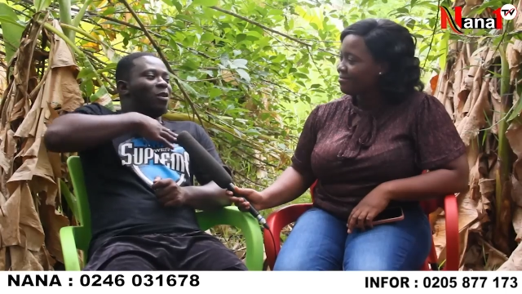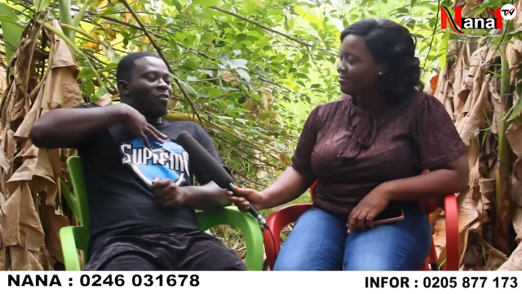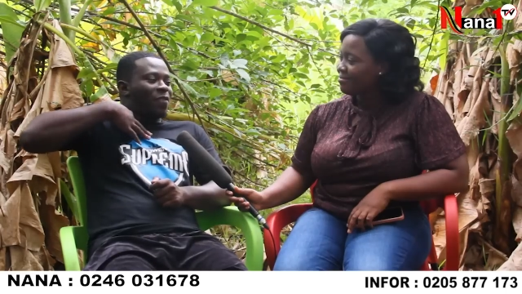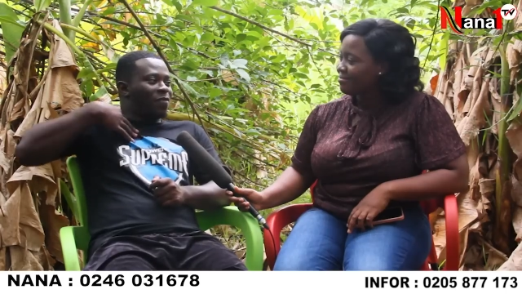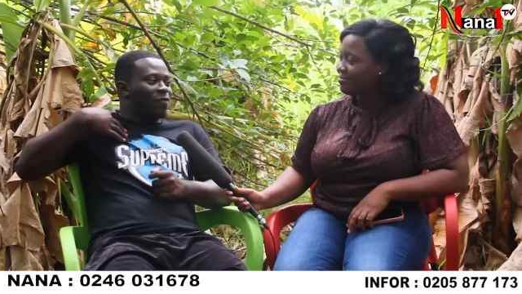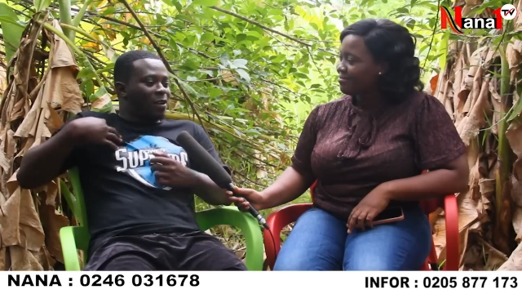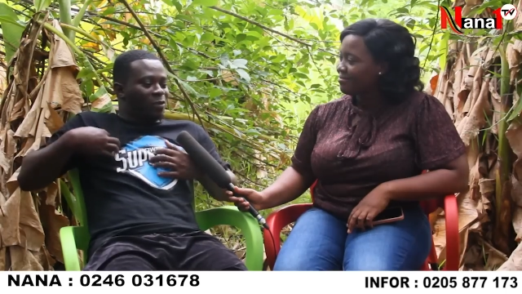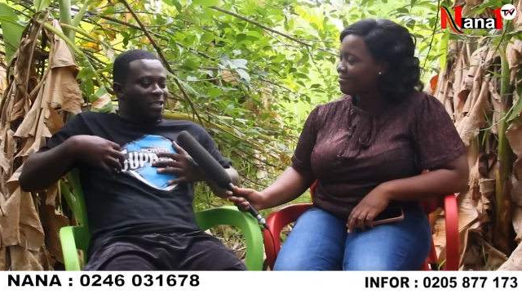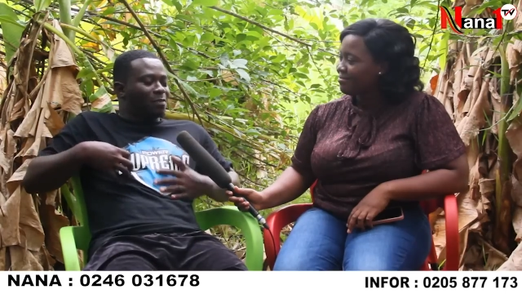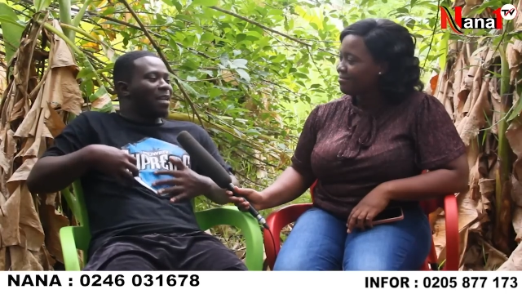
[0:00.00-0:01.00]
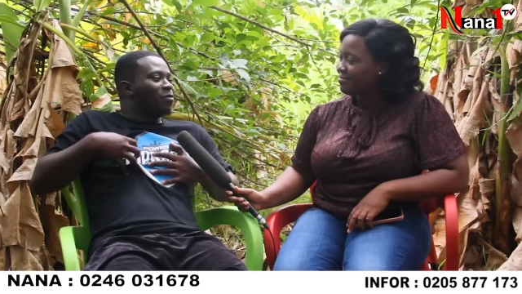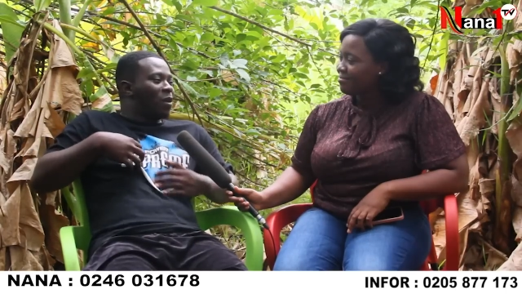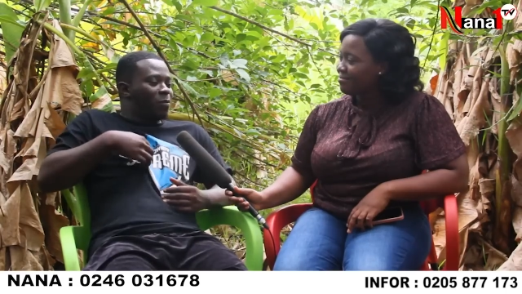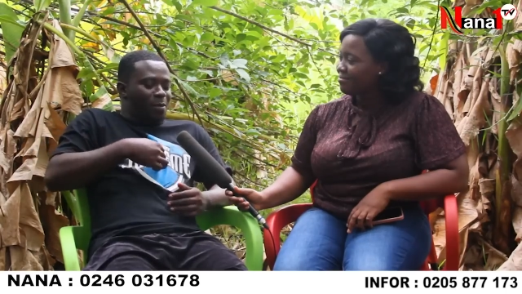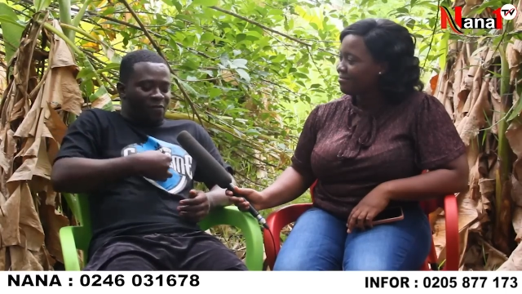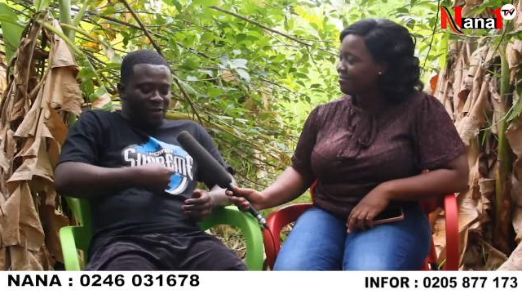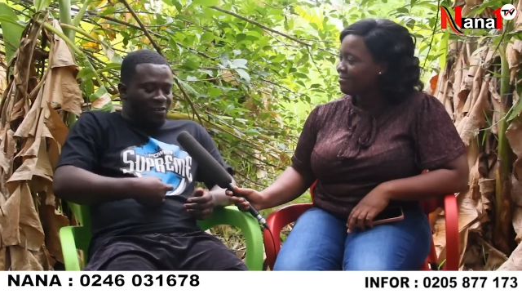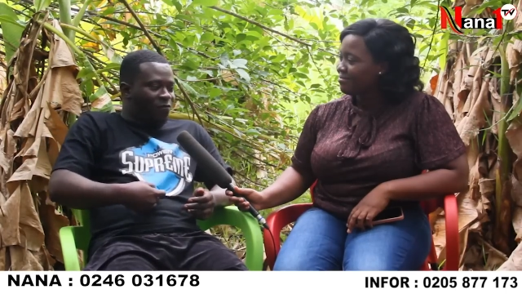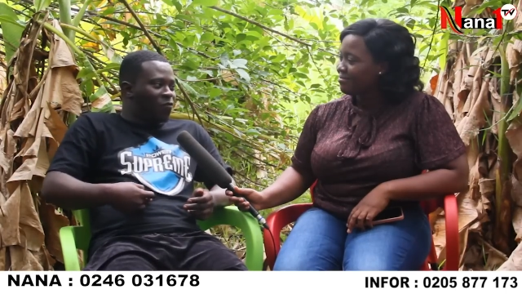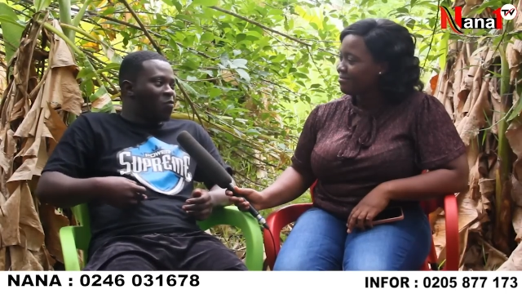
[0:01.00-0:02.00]
Speaker 1: o da fafa o chesma ni wada be fa
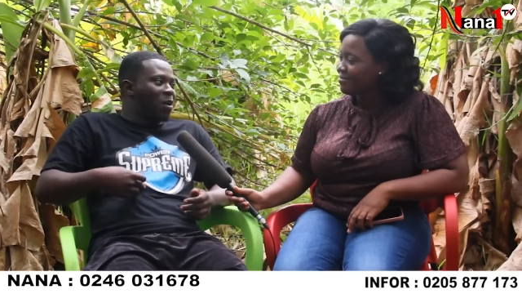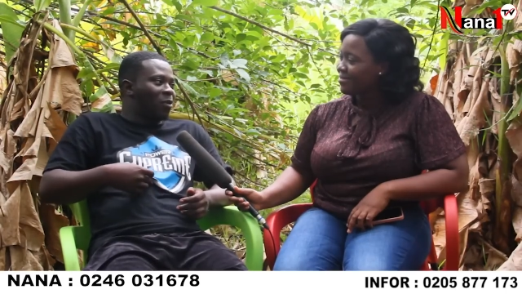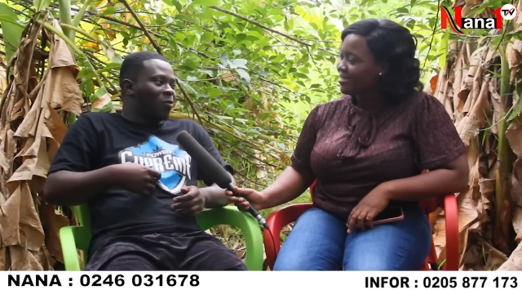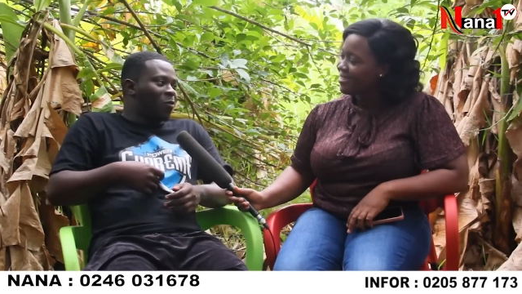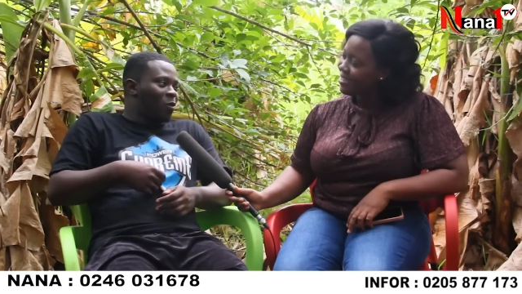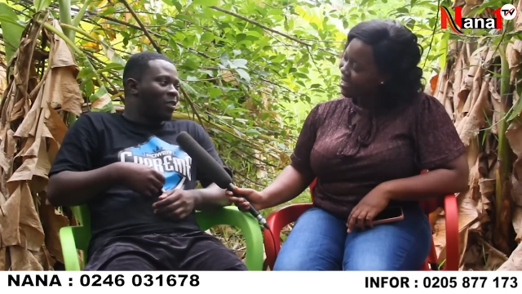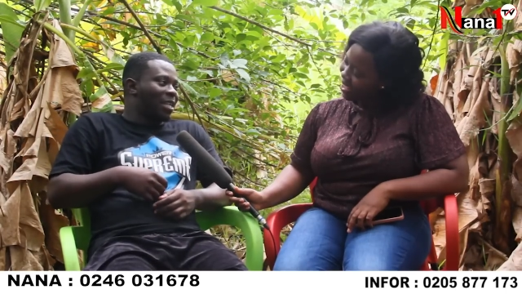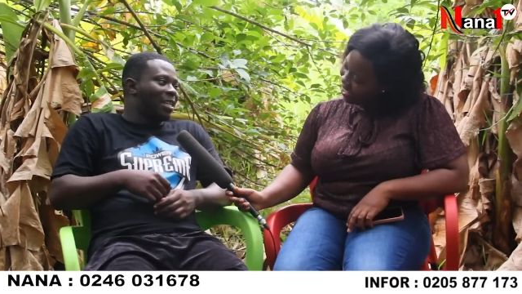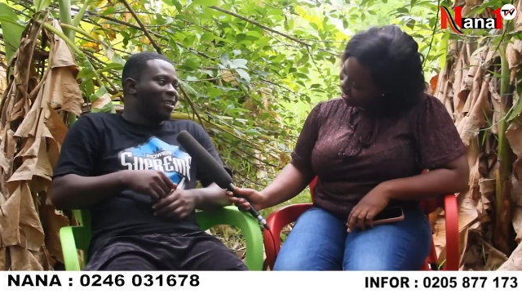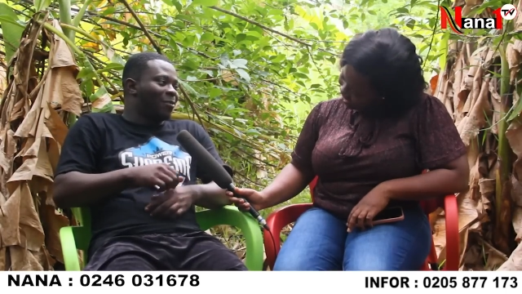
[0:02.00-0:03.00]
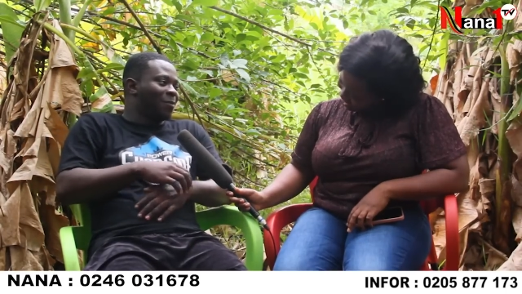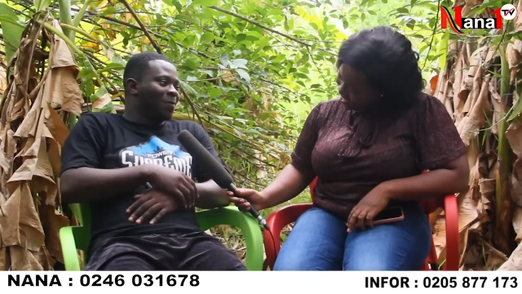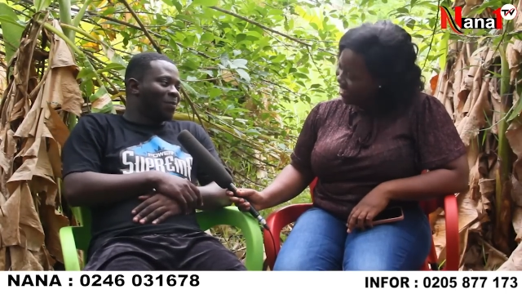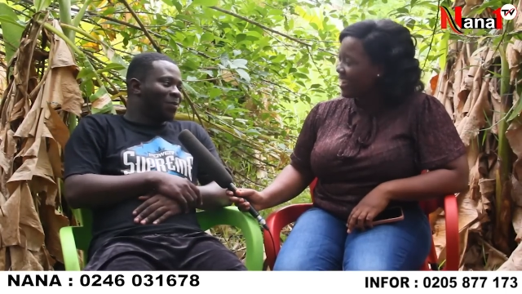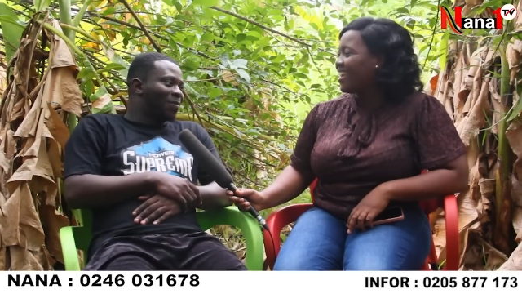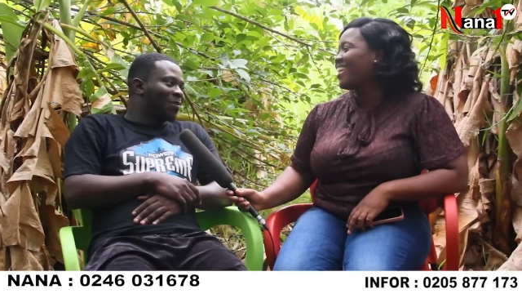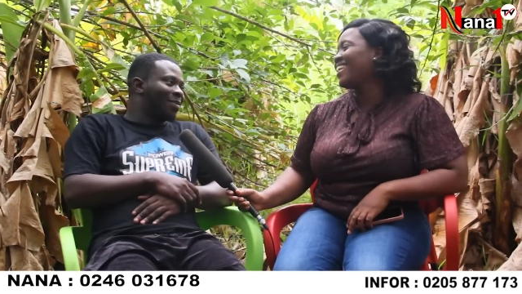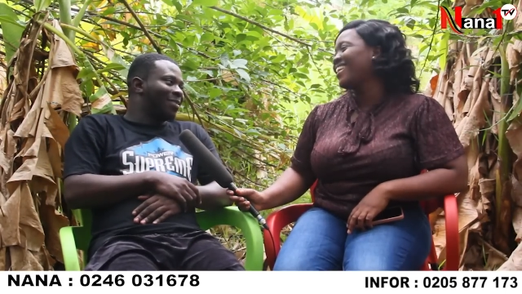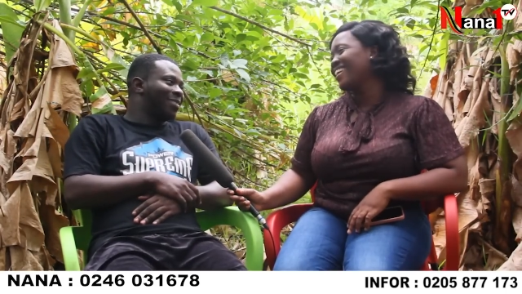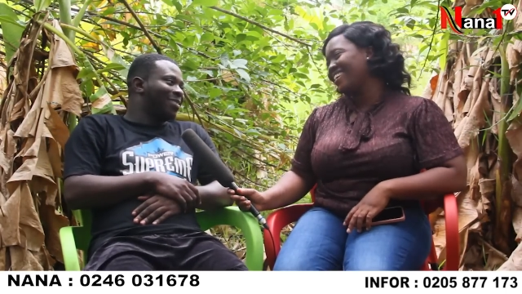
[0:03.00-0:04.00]
na fu ma no on sa de
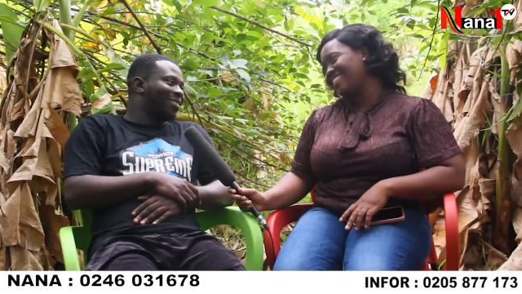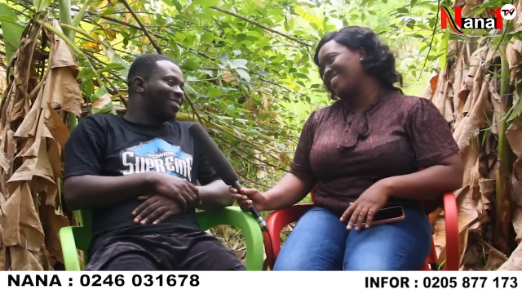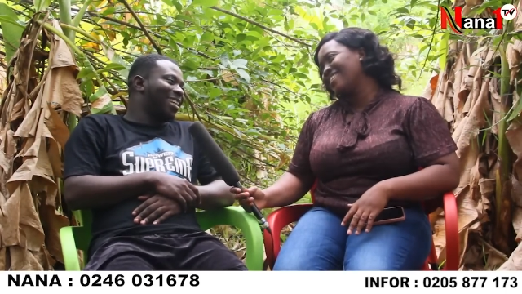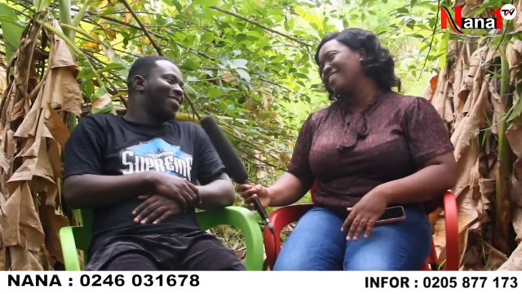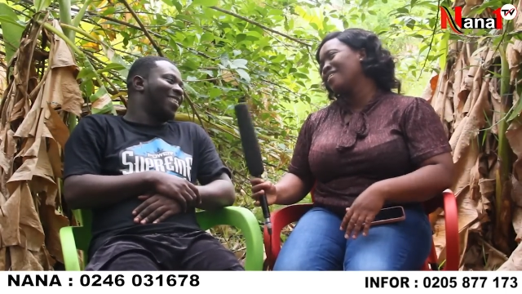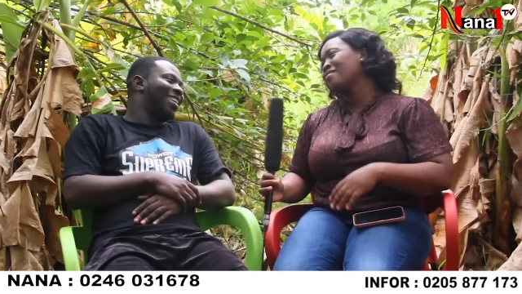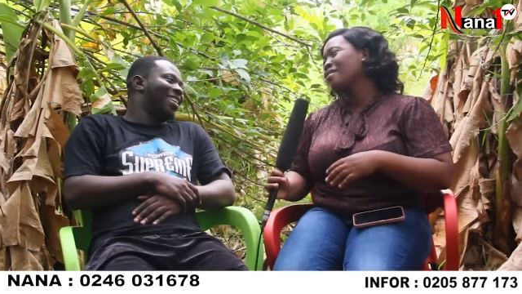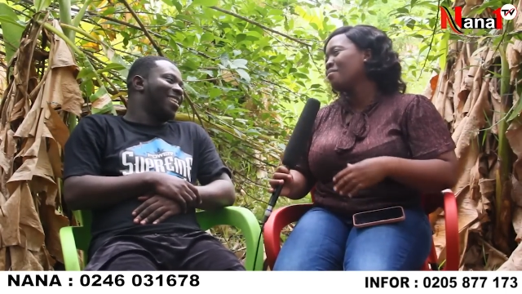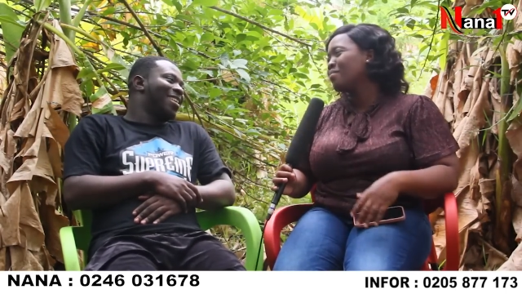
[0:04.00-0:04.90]
no na akra